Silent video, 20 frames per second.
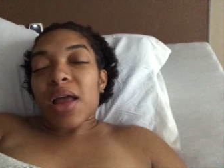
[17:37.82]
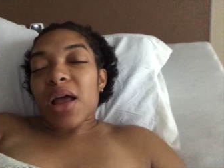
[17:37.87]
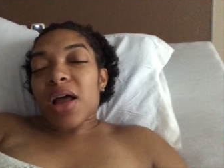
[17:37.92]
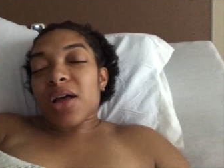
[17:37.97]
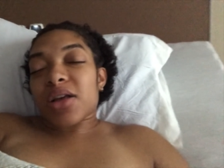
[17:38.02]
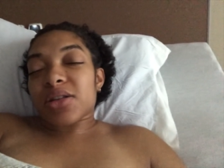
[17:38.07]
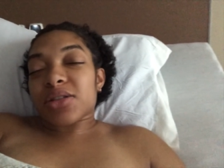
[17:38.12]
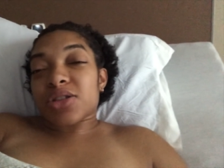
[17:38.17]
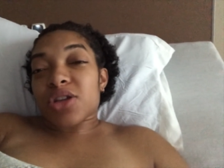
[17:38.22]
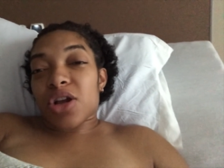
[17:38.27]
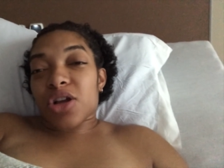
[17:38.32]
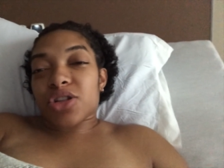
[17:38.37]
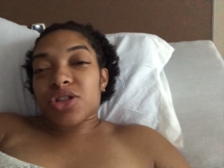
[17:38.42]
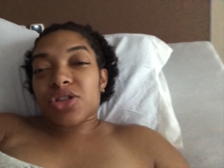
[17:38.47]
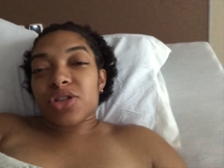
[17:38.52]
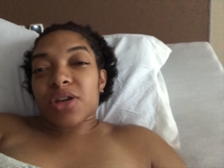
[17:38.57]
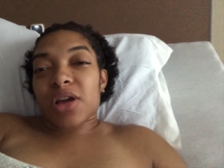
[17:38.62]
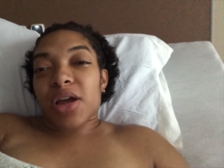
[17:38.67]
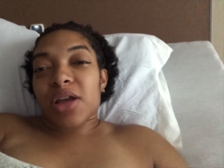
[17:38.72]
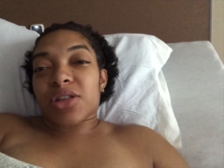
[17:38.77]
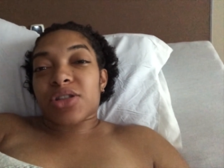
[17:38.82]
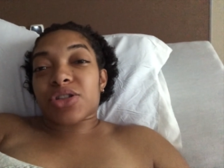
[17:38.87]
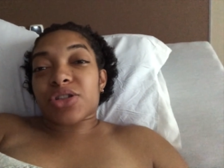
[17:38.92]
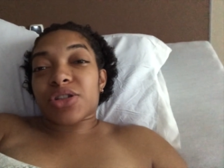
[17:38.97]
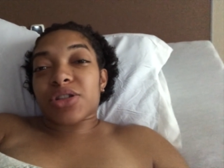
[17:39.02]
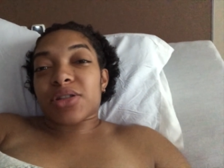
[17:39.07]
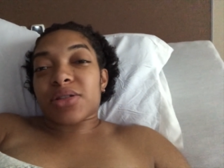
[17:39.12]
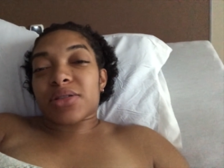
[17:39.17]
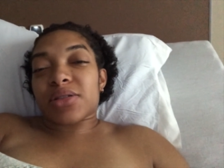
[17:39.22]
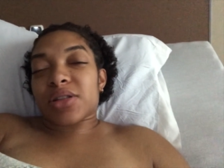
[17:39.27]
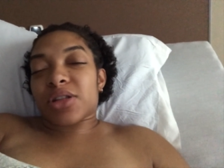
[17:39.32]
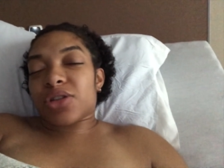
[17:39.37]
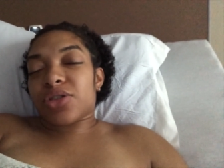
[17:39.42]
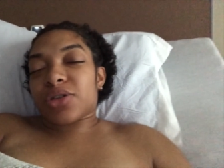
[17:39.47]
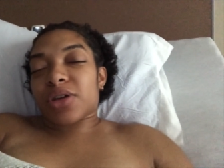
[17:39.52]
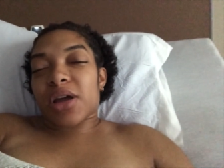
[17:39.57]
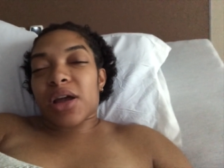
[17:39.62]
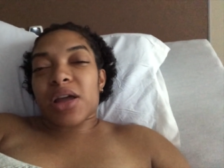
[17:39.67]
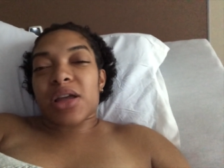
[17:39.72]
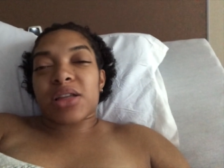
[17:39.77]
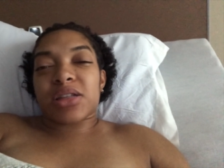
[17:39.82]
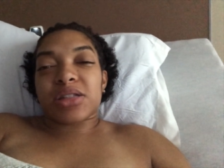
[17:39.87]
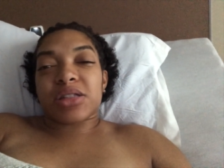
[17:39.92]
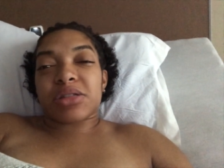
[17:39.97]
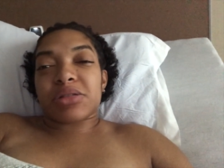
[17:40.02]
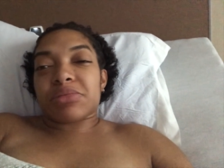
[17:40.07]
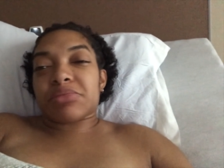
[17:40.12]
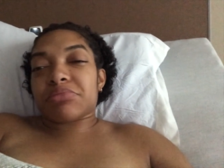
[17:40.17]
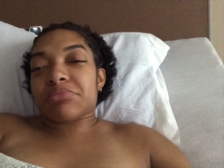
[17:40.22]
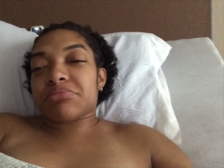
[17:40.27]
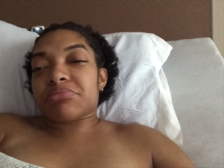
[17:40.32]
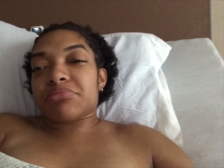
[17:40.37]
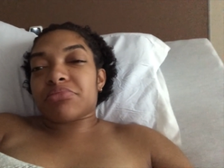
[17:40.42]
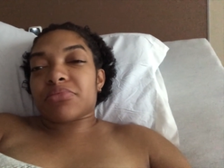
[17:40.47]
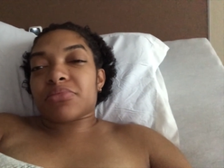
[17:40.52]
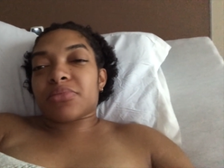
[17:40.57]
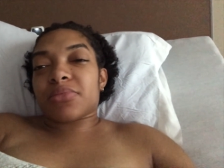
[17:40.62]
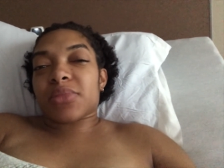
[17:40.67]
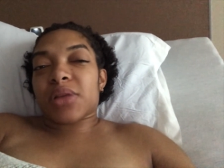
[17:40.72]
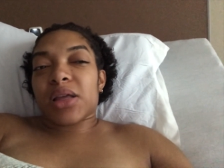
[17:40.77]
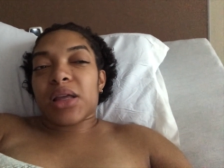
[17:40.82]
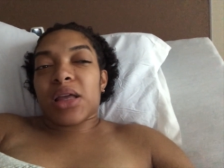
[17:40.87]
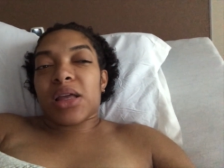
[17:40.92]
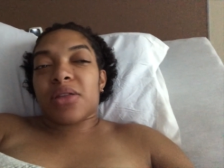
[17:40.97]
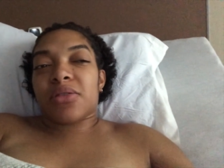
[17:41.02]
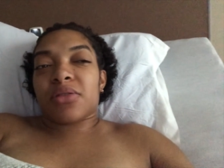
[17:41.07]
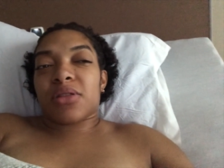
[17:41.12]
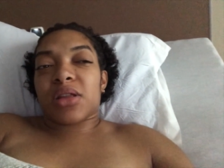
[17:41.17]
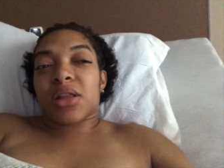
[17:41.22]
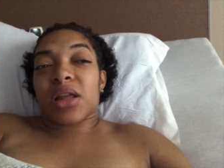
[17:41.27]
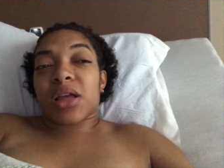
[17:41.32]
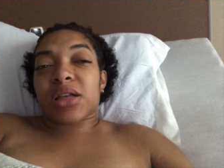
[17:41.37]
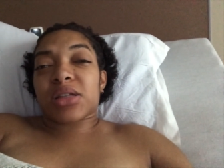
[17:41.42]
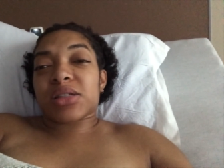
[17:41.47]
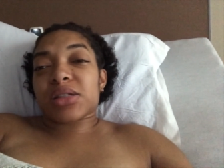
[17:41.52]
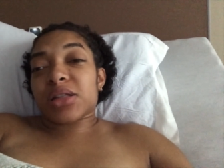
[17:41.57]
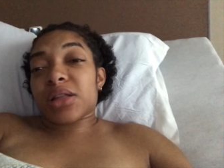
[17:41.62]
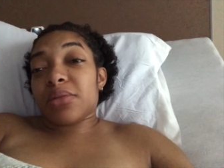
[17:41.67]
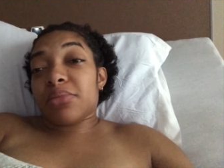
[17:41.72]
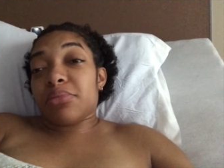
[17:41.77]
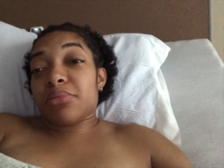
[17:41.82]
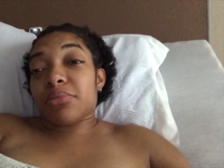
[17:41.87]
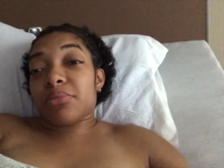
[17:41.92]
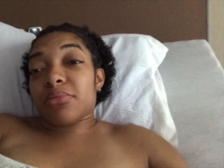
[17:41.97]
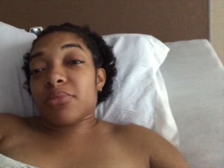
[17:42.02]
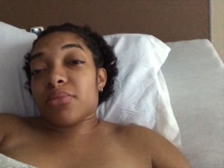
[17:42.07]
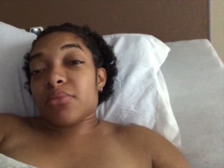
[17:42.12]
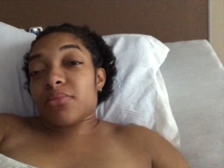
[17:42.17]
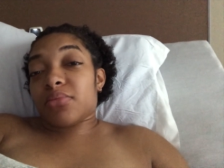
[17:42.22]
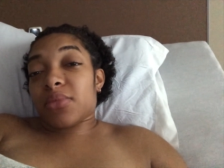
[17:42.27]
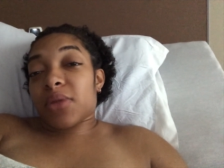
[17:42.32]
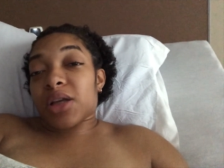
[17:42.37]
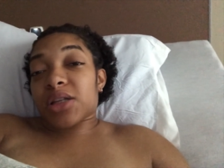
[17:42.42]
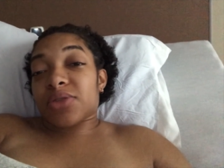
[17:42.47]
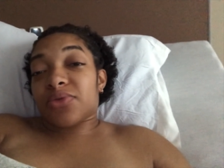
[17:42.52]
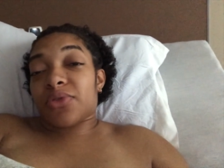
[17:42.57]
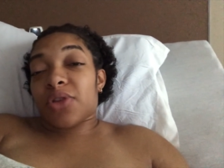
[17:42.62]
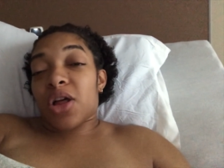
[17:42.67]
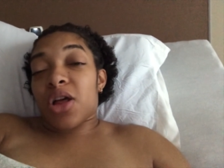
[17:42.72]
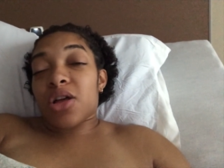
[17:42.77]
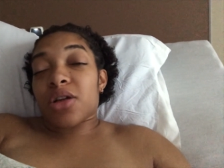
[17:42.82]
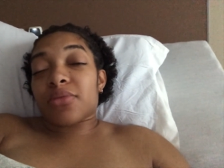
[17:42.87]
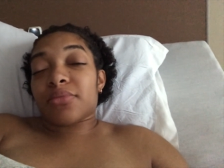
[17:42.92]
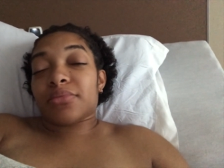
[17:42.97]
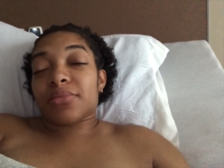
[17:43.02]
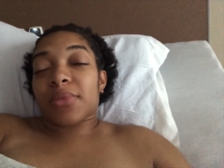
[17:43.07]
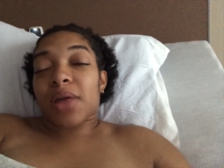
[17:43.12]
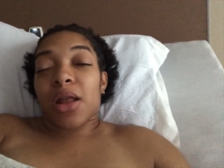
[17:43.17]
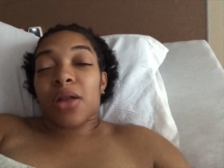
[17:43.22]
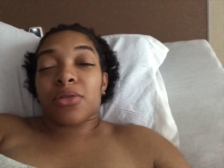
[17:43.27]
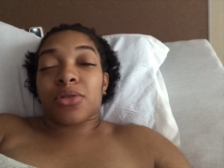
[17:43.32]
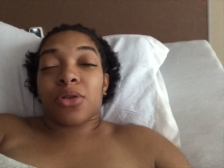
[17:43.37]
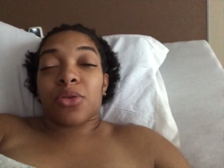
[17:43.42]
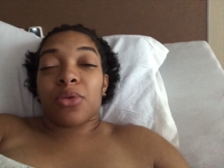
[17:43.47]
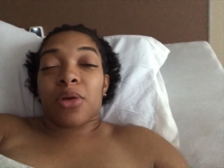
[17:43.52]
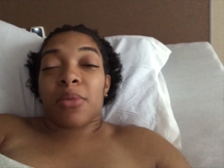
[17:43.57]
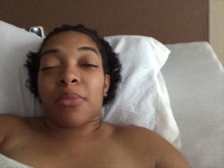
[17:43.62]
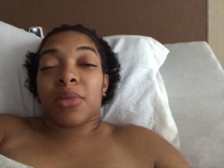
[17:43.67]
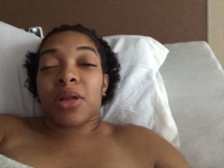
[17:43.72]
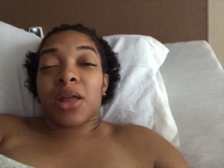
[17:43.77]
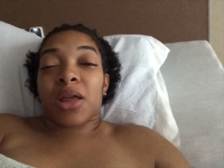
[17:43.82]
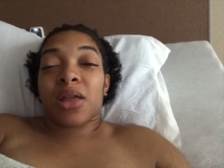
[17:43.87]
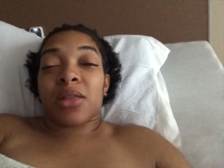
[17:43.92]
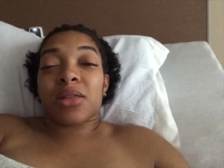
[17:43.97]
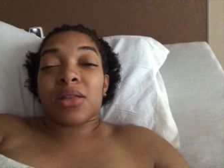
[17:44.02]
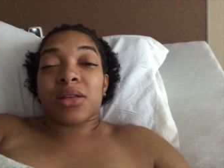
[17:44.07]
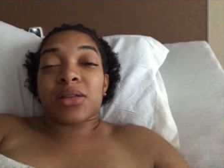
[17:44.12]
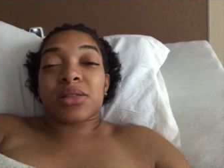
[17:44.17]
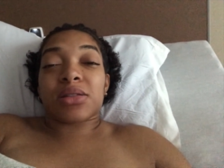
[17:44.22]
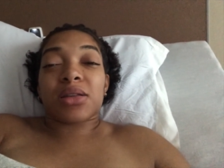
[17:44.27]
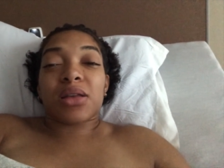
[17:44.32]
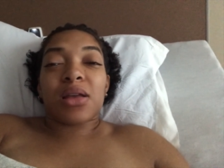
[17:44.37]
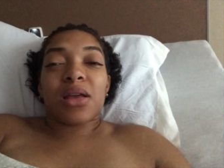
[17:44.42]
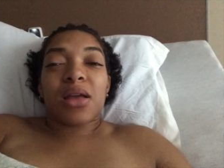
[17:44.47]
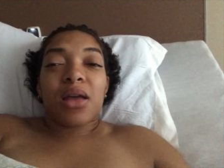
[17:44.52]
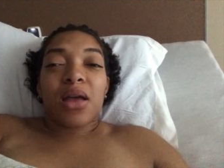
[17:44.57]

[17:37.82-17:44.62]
I'll talk to you guys or see you guys in the next clip, next vlog. I don't know where I'm gonna end this.